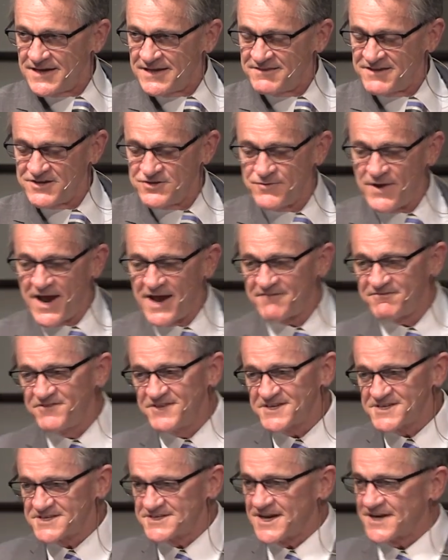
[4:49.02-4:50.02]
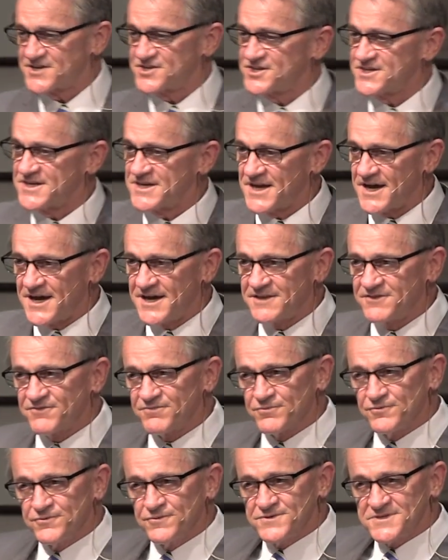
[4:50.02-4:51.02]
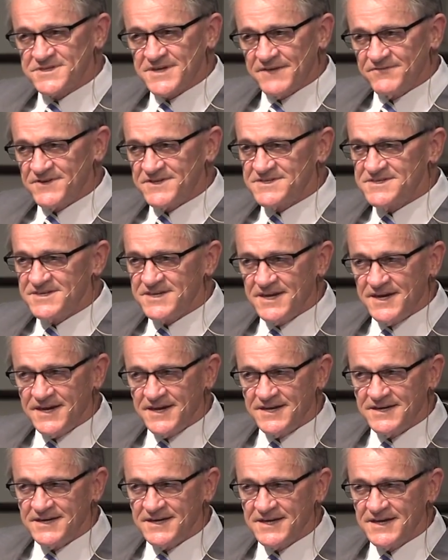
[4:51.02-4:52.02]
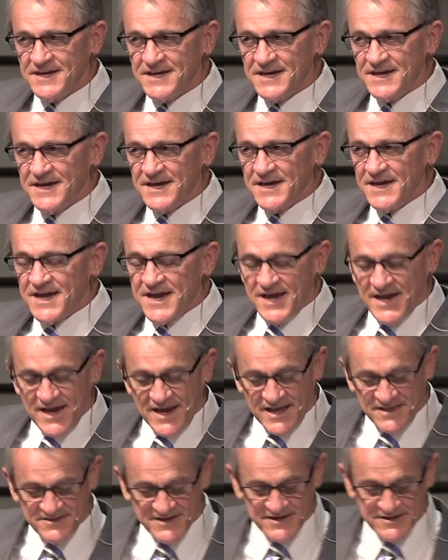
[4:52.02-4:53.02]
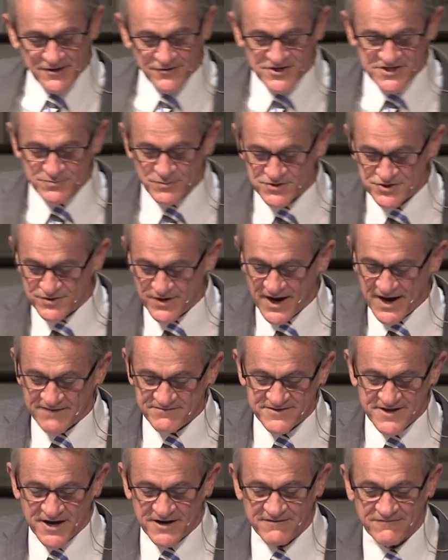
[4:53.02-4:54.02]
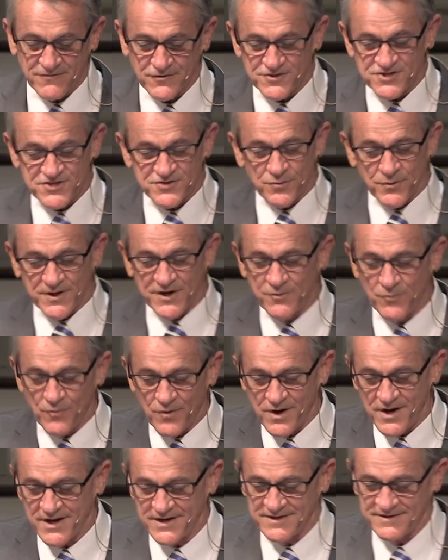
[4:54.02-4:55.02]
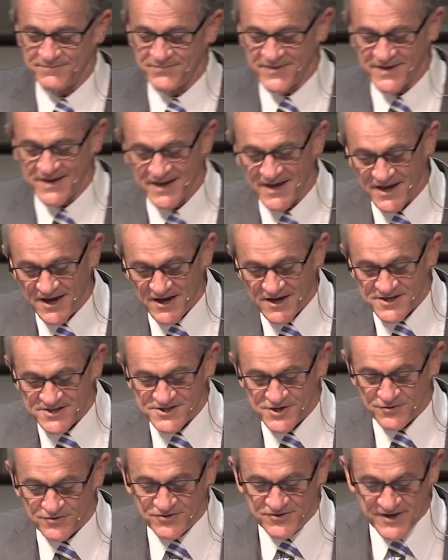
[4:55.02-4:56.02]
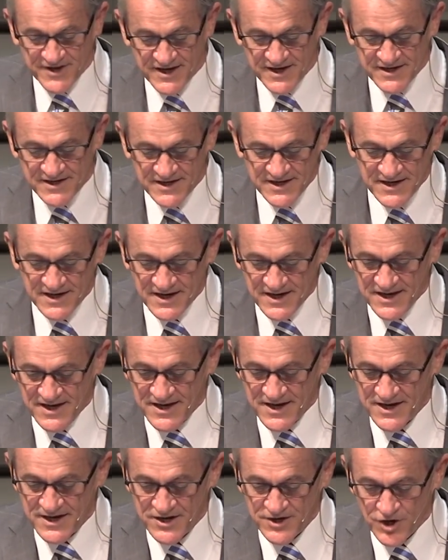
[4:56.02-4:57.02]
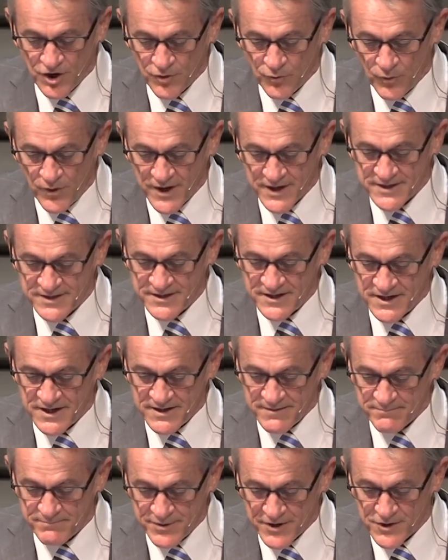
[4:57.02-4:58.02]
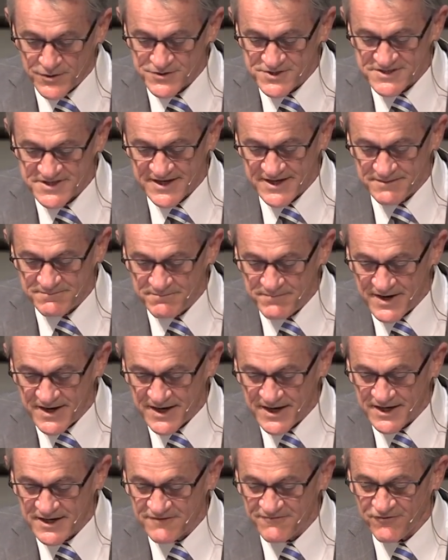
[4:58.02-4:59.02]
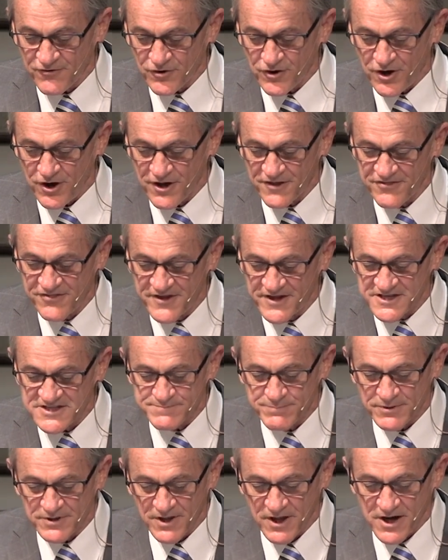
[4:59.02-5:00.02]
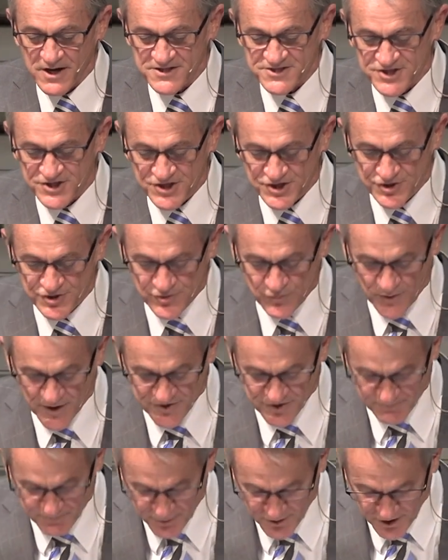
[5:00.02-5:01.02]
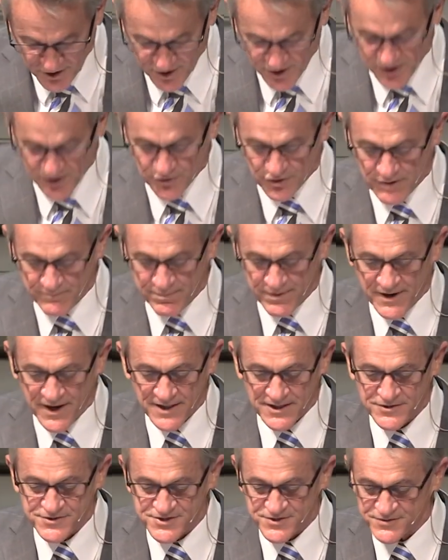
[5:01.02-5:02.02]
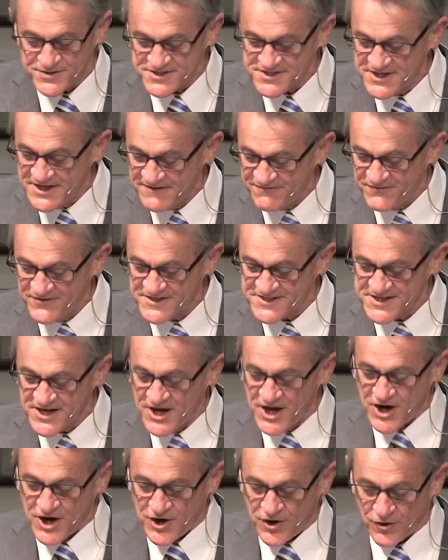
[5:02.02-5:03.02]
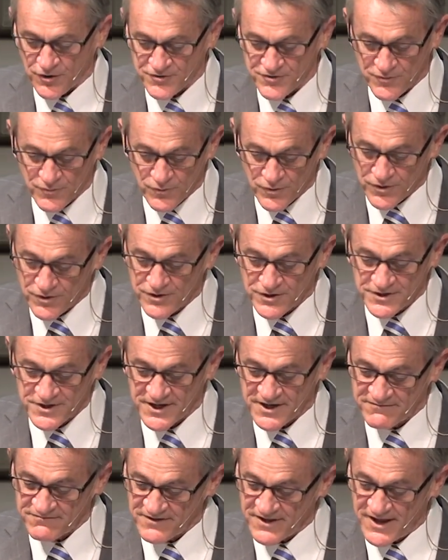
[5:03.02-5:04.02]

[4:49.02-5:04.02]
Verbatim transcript: Then you have this section 9 through 17. And then notice what you have down in verse 21. So then, no one boast in men, for all things belong to you, whether Paul or Apollos or Cephas or the world of